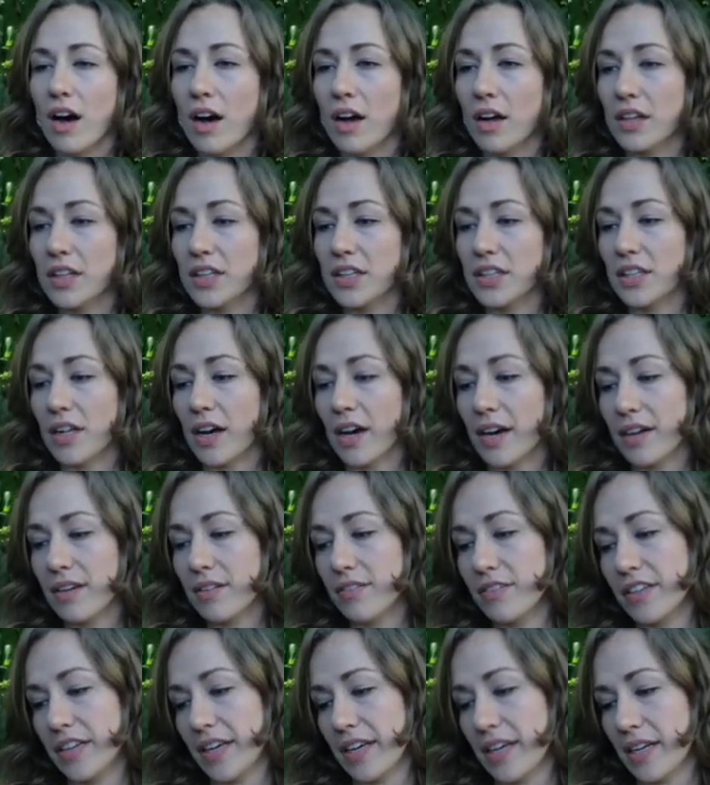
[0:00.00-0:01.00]
A lot
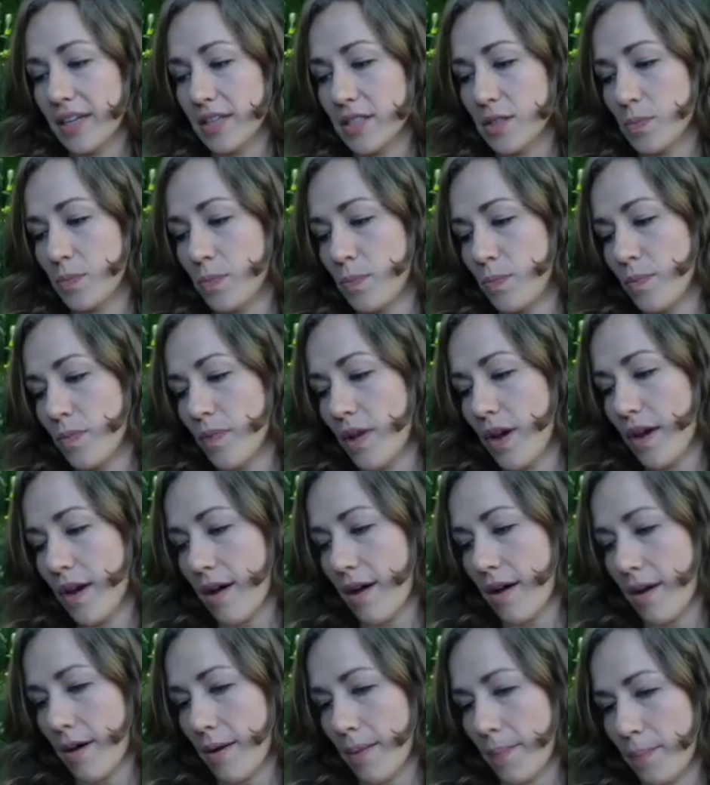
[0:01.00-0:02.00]
of it has
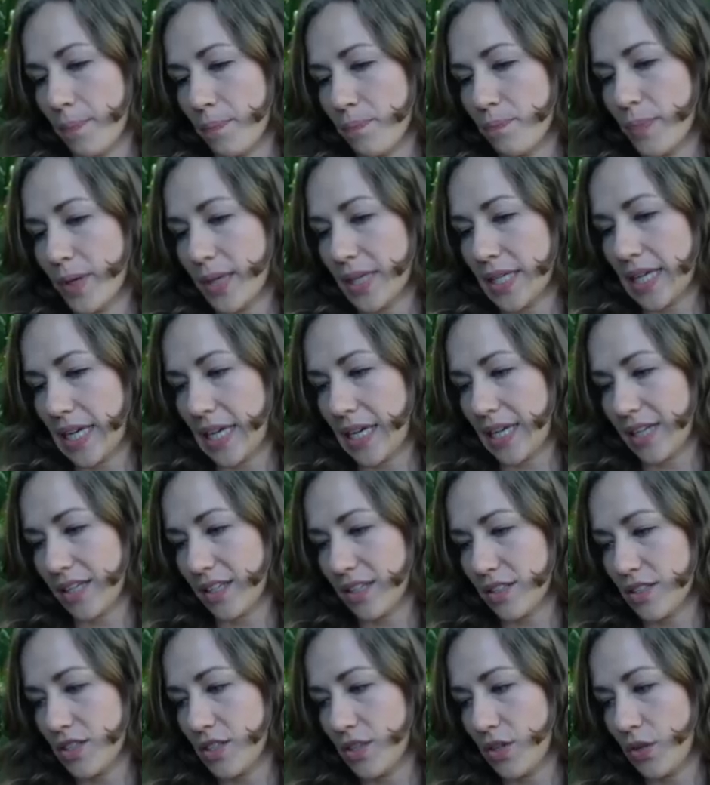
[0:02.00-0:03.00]
been
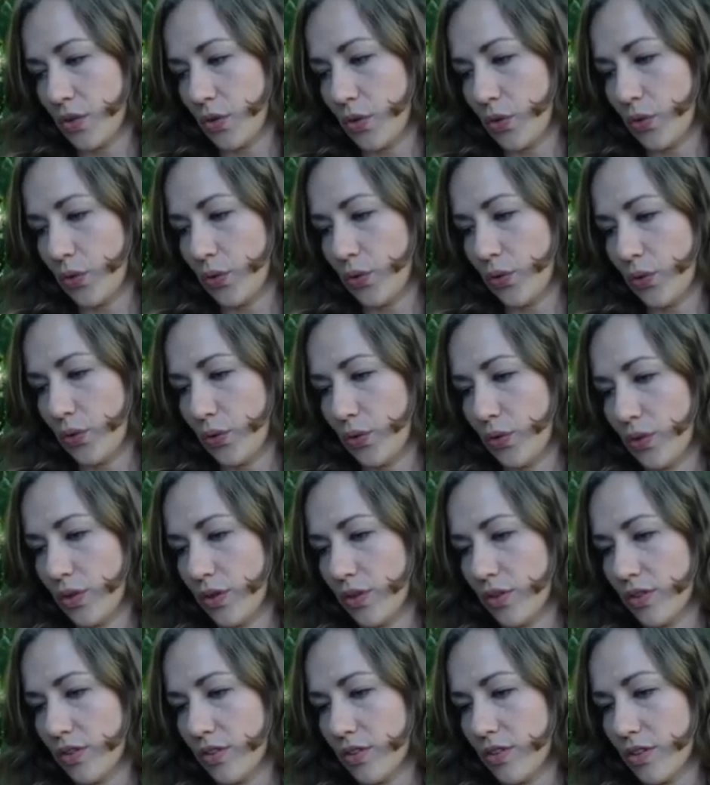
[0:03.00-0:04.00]
getting to
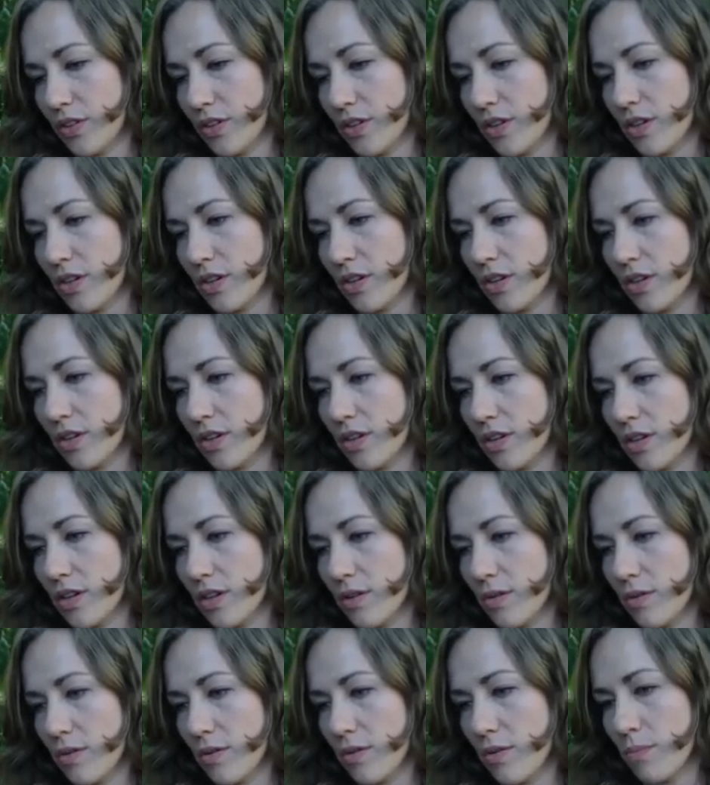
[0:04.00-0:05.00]

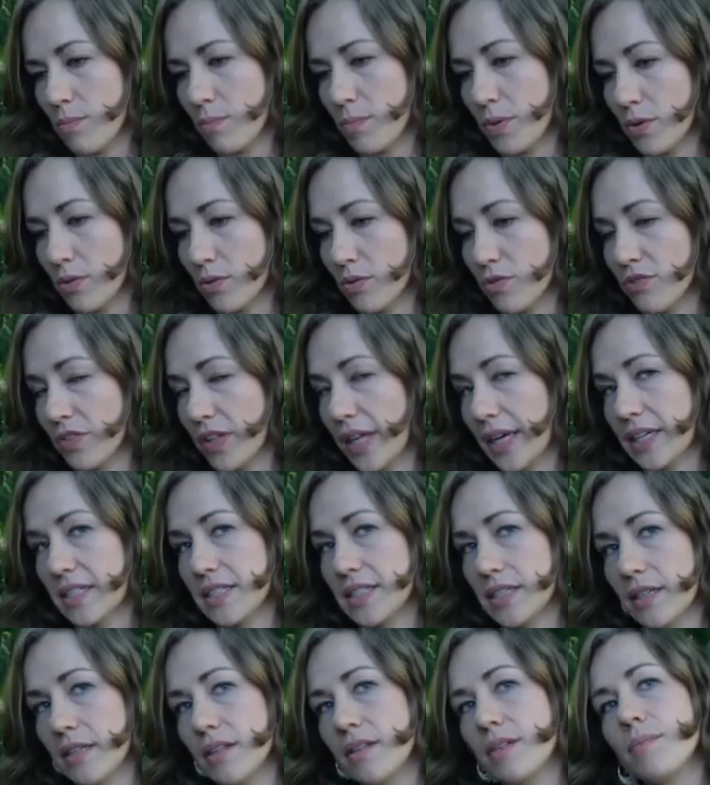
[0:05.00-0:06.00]
be
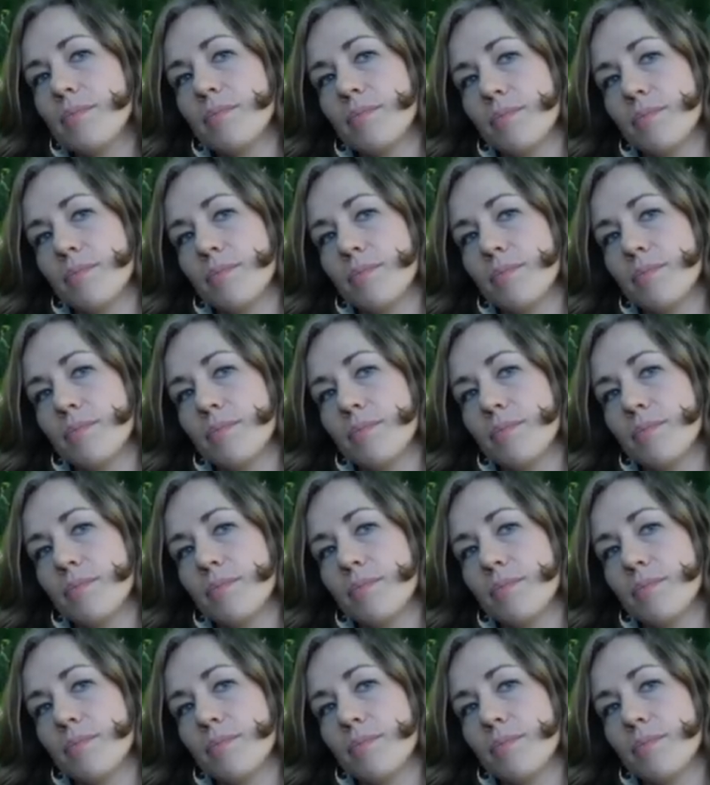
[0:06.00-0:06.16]
reflected